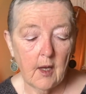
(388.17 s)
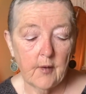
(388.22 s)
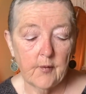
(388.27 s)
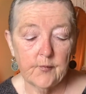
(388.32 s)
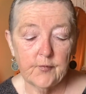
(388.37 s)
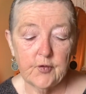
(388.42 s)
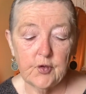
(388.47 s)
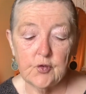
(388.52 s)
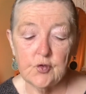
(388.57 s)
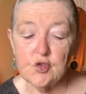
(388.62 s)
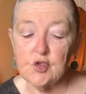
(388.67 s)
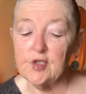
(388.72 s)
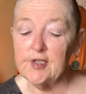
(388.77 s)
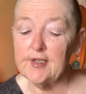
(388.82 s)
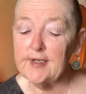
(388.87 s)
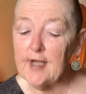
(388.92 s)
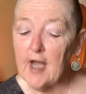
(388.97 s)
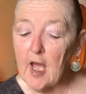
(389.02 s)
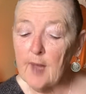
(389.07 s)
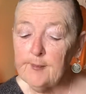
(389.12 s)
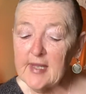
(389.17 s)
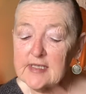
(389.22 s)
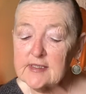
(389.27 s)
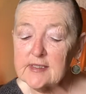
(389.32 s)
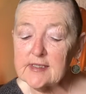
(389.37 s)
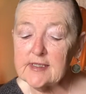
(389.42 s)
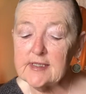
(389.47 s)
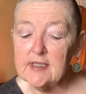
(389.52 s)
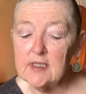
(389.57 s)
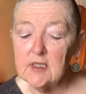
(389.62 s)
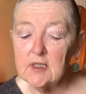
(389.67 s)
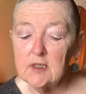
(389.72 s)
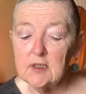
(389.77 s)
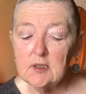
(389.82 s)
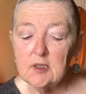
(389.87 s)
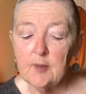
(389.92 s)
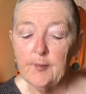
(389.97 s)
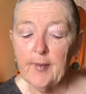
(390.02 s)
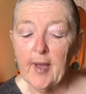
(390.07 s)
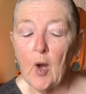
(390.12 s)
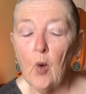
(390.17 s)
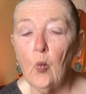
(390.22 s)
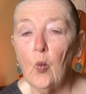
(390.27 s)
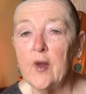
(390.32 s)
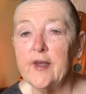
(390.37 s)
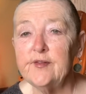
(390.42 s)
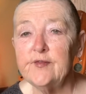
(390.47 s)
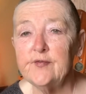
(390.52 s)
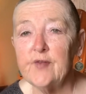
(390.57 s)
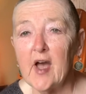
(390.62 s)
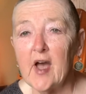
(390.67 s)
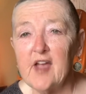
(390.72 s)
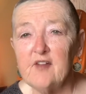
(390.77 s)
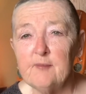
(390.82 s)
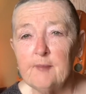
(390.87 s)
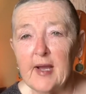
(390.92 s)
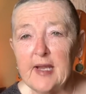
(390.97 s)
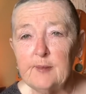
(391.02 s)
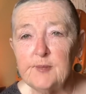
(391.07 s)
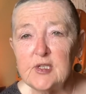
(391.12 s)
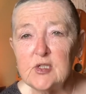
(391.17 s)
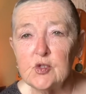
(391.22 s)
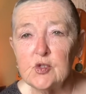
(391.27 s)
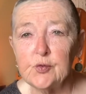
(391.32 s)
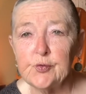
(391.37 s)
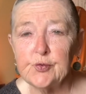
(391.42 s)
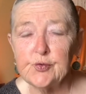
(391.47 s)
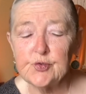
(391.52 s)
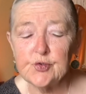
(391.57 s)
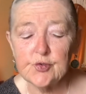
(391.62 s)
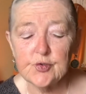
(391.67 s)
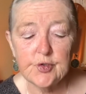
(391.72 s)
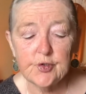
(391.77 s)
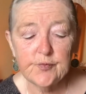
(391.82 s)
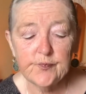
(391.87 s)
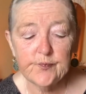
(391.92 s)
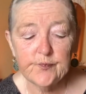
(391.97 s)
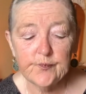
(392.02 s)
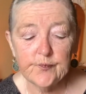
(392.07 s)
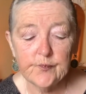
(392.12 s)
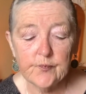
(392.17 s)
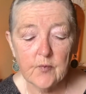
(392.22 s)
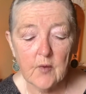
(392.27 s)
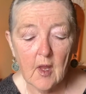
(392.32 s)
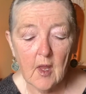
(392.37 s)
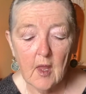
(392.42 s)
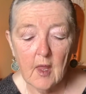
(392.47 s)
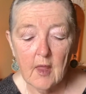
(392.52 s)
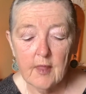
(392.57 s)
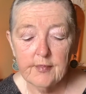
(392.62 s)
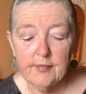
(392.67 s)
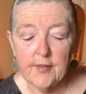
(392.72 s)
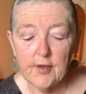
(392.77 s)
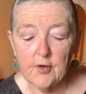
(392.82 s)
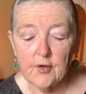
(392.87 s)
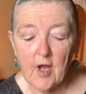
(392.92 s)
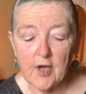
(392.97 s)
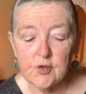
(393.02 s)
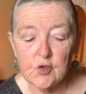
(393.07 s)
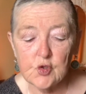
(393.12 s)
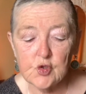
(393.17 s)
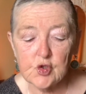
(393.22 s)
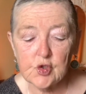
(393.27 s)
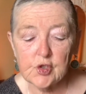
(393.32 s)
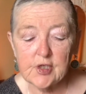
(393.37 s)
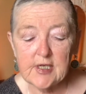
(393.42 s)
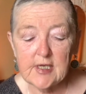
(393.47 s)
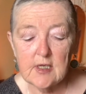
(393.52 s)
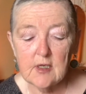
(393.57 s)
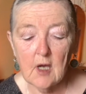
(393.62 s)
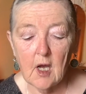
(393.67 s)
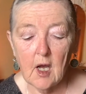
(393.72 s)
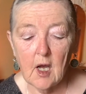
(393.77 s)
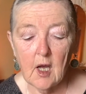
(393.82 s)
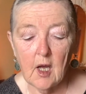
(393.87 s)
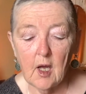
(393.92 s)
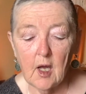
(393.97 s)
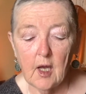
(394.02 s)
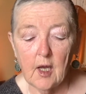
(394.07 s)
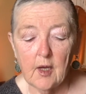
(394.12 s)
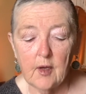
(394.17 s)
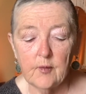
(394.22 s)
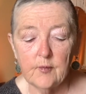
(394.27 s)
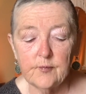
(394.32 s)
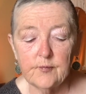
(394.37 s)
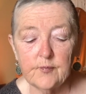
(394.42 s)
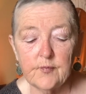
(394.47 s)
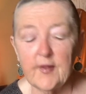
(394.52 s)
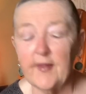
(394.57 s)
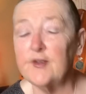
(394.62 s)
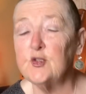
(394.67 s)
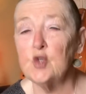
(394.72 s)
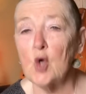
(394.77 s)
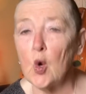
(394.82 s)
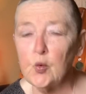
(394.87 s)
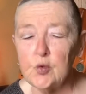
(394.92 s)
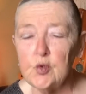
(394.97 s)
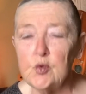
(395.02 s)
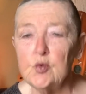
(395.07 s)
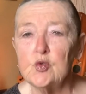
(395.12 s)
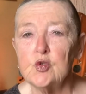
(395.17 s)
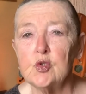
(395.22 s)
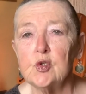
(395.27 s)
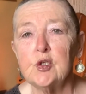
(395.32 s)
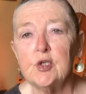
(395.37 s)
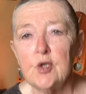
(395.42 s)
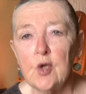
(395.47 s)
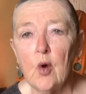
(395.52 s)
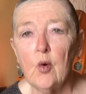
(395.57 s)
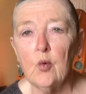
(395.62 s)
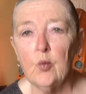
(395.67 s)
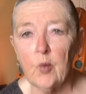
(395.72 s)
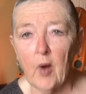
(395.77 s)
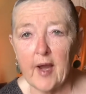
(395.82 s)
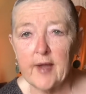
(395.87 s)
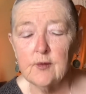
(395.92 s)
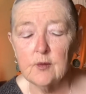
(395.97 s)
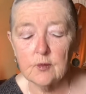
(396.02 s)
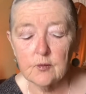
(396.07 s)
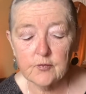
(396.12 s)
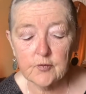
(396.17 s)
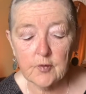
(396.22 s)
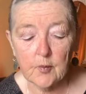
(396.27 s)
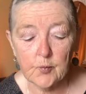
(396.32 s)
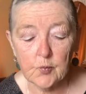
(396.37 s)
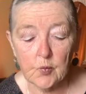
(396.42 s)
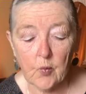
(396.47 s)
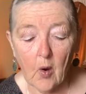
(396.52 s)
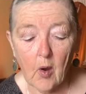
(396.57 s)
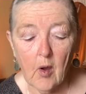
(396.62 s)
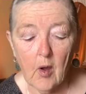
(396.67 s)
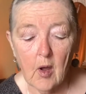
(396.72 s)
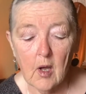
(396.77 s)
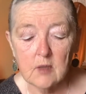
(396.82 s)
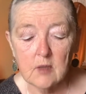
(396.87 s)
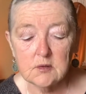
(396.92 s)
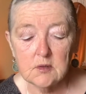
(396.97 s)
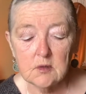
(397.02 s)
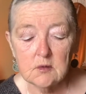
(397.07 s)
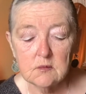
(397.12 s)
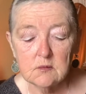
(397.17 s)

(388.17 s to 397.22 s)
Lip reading: They're usually not mentally ill. About 1 in 5 might be delusional. They're not usually, they don't usually know right from wrong.